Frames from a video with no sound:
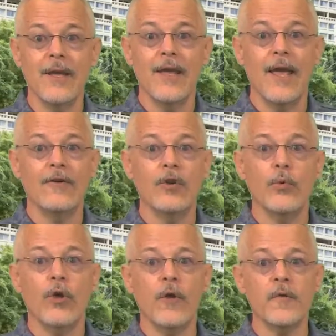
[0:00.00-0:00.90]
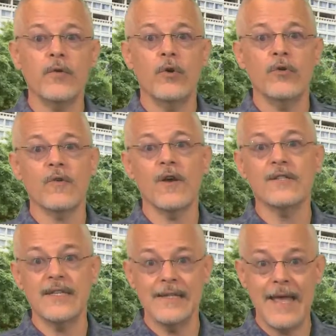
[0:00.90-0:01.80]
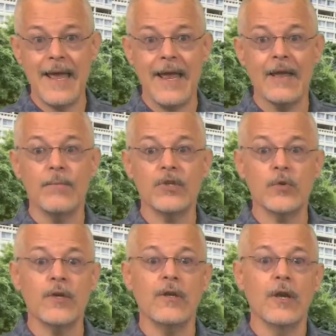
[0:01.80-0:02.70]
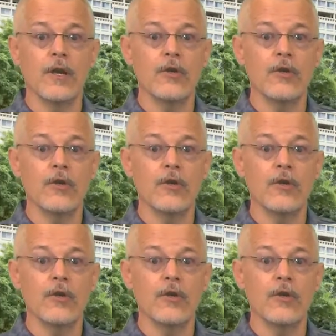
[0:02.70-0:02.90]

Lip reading: and you will also notice a delay between